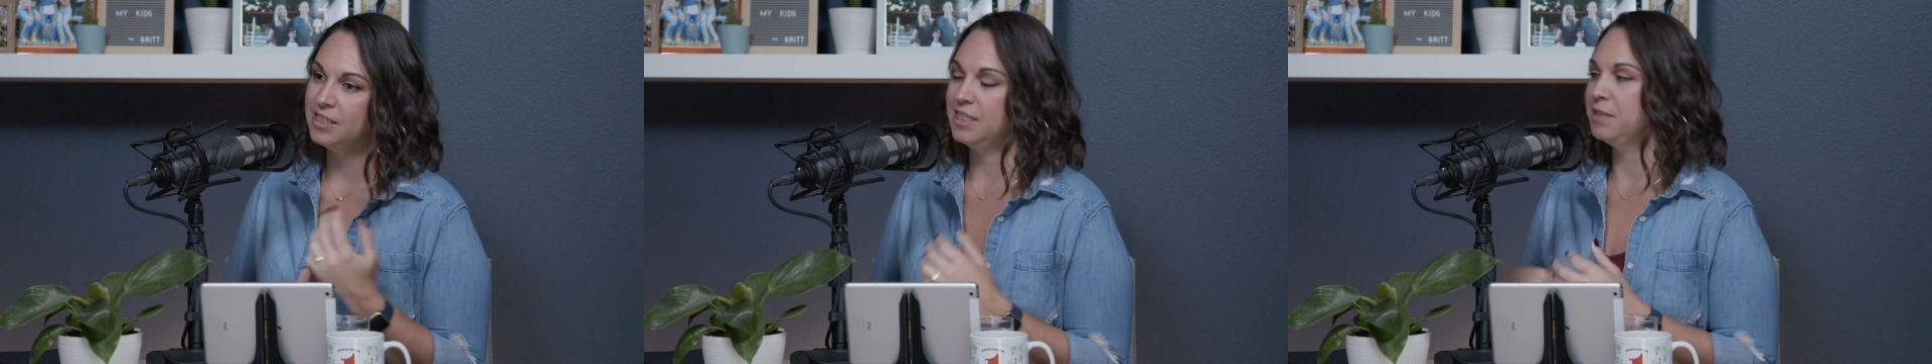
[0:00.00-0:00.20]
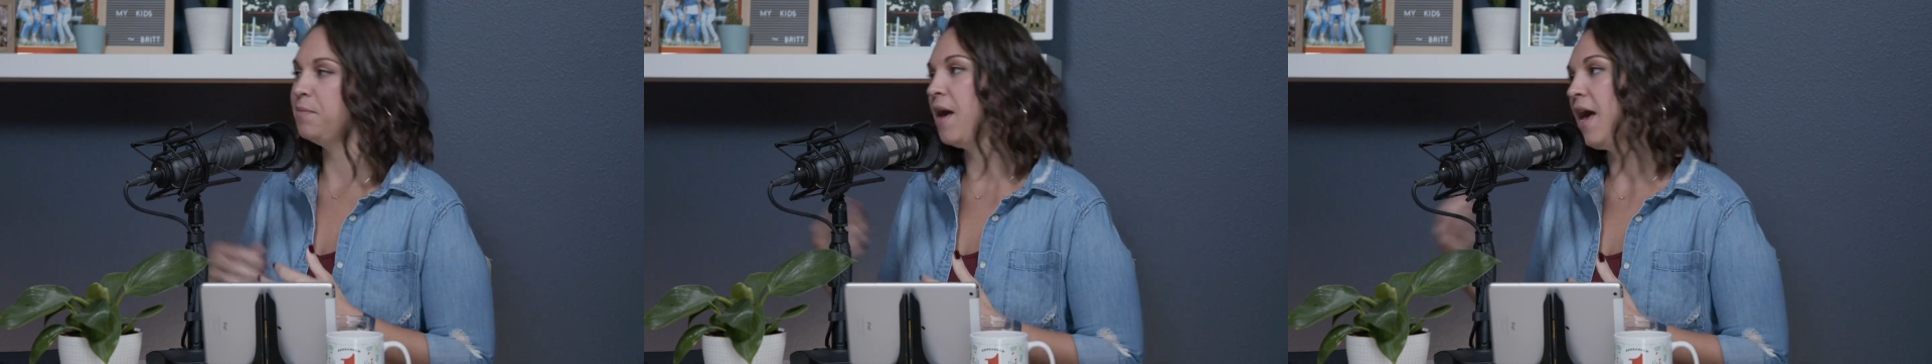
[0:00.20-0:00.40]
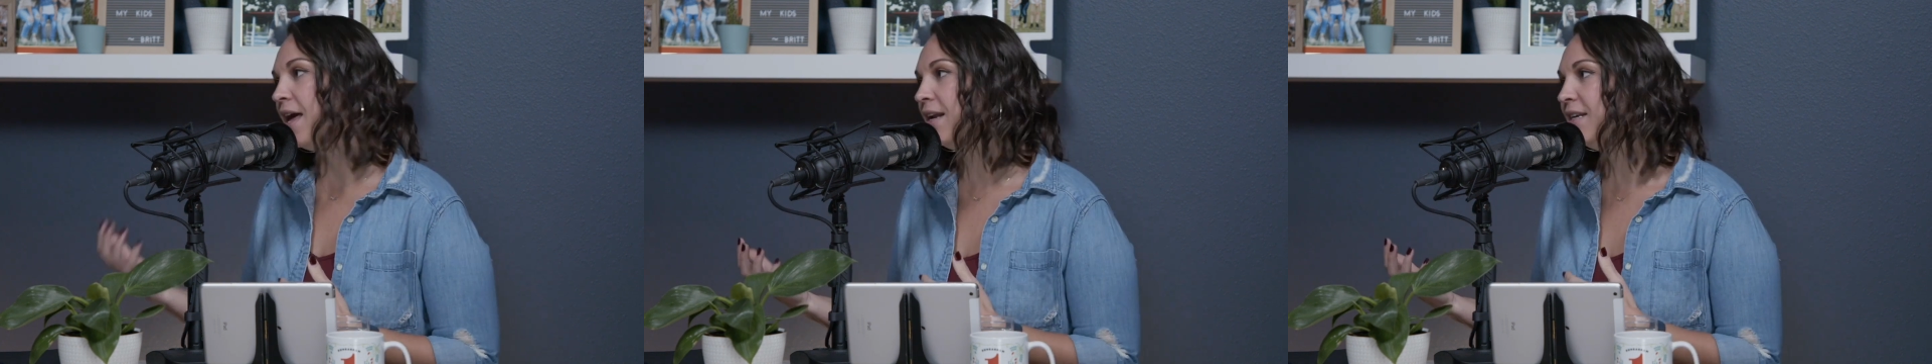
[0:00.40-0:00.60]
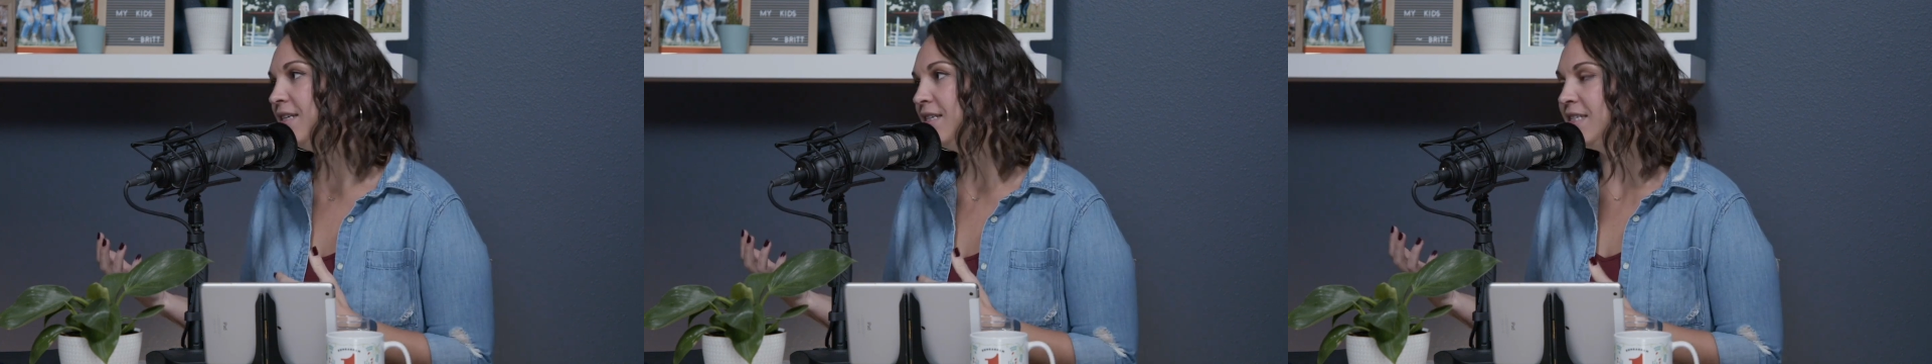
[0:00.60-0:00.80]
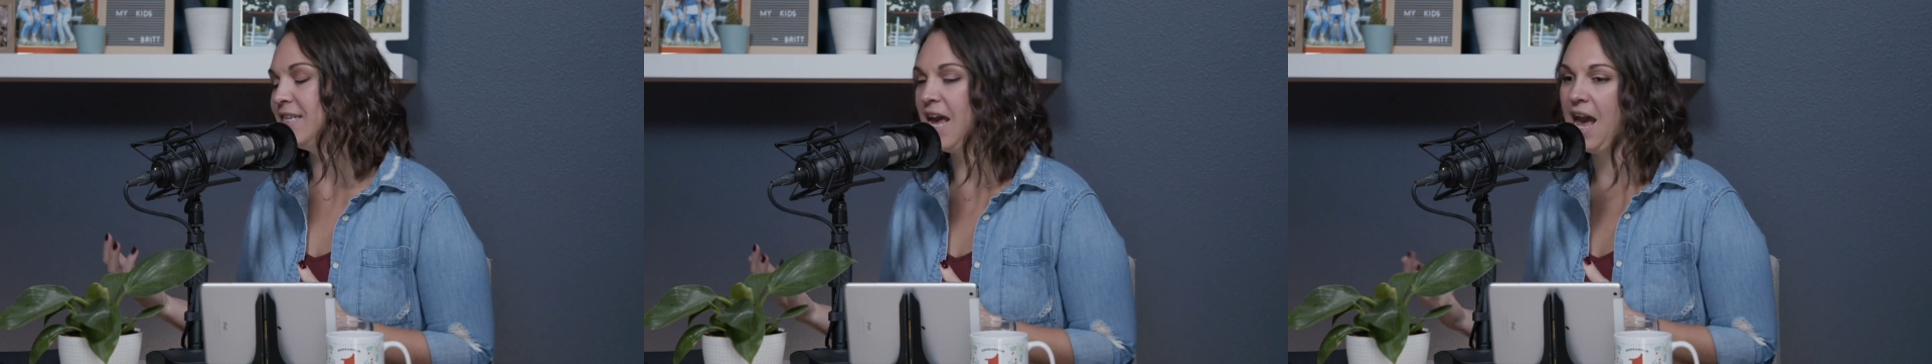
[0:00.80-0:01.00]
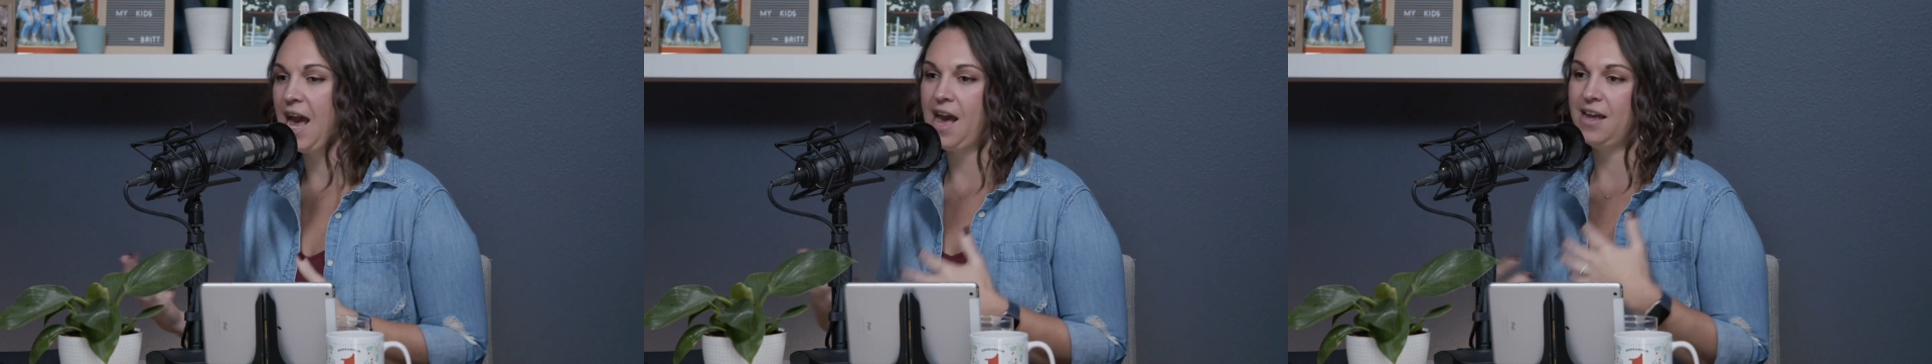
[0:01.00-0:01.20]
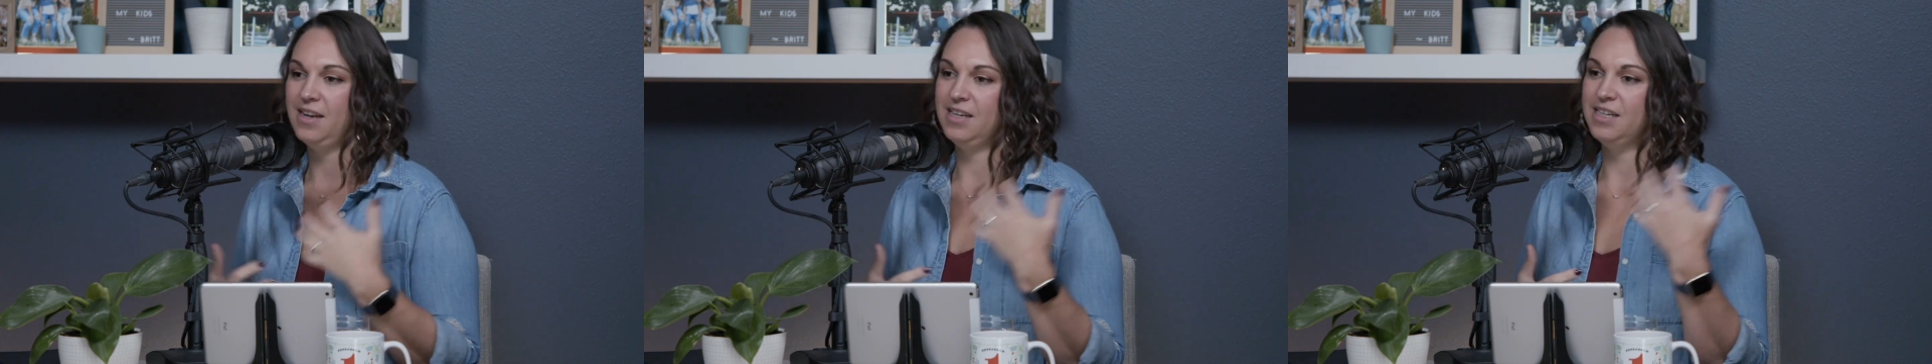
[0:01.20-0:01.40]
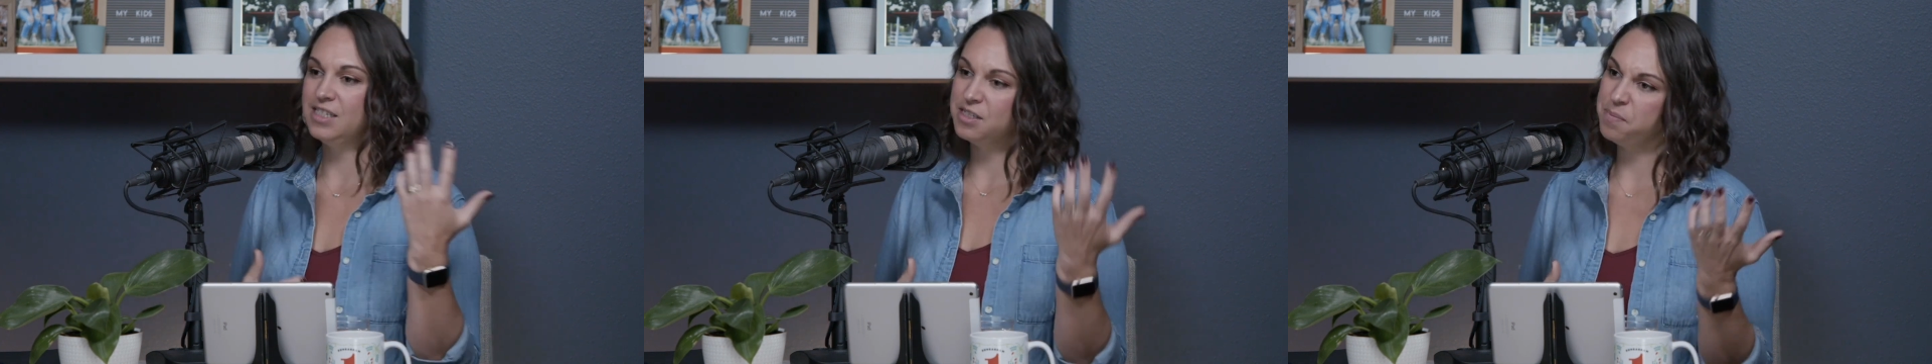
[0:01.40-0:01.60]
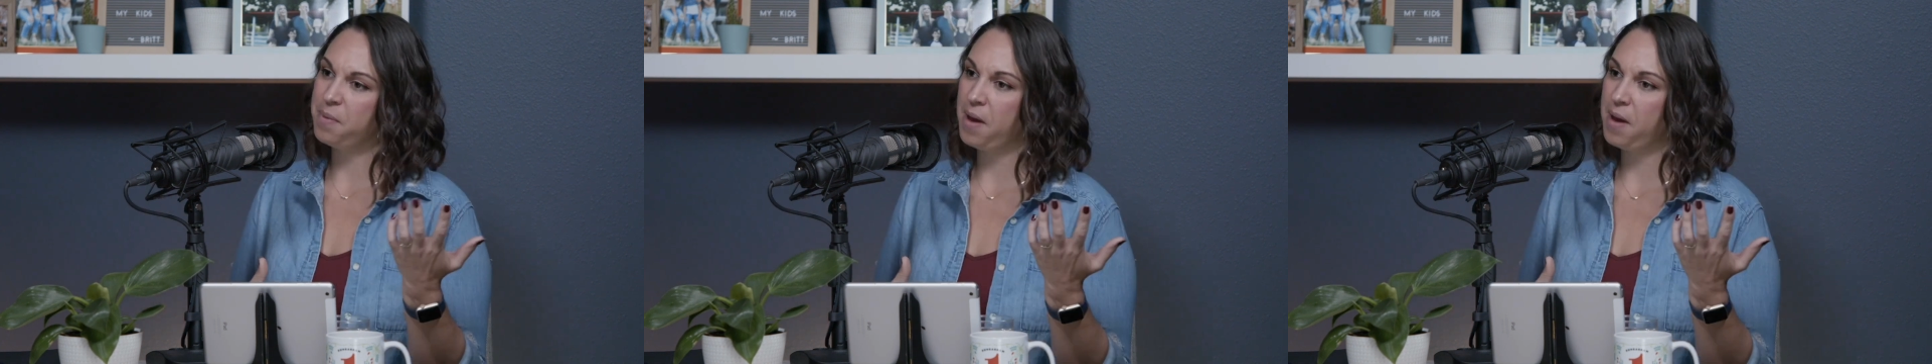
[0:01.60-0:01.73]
and he's mad at his dad, and he's the